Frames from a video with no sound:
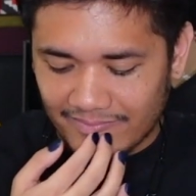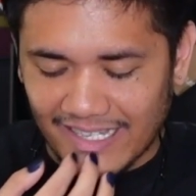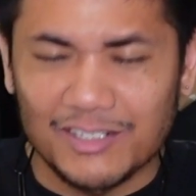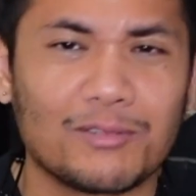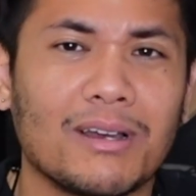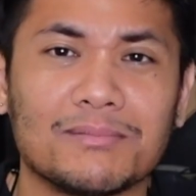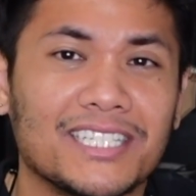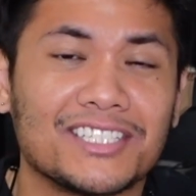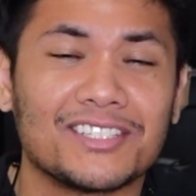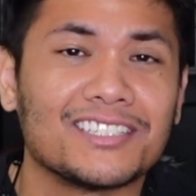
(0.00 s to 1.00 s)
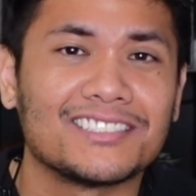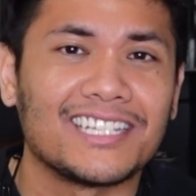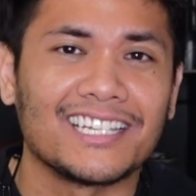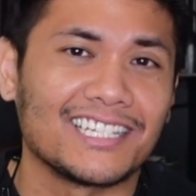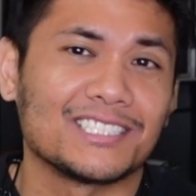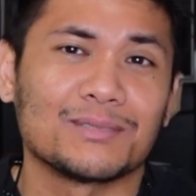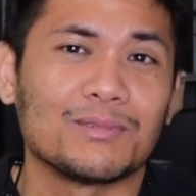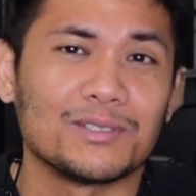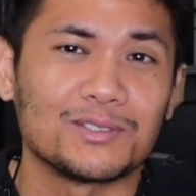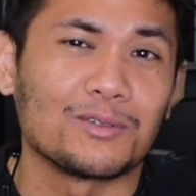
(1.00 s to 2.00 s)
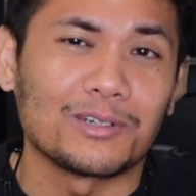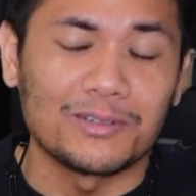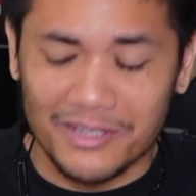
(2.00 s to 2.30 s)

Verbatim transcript: I don't know why I'm saying to this day, like some historical